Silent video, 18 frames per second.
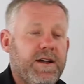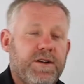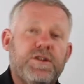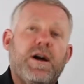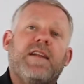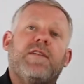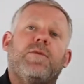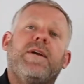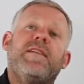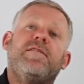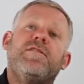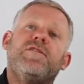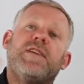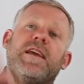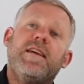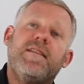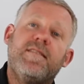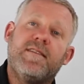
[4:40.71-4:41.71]
dry the
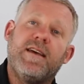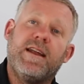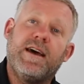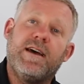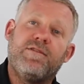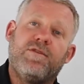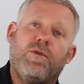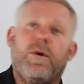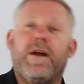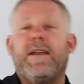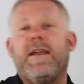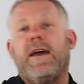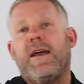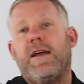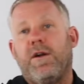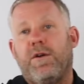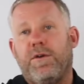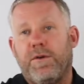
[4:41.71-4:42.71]
wetsuit inside out for one
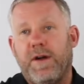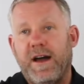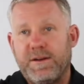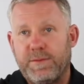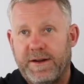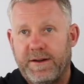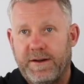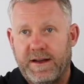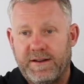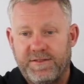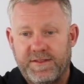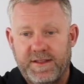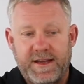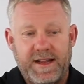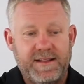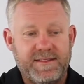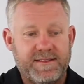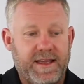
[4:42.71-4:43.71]
day, right way around for
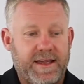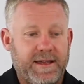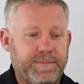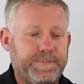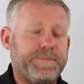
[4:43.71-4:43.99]
the next day.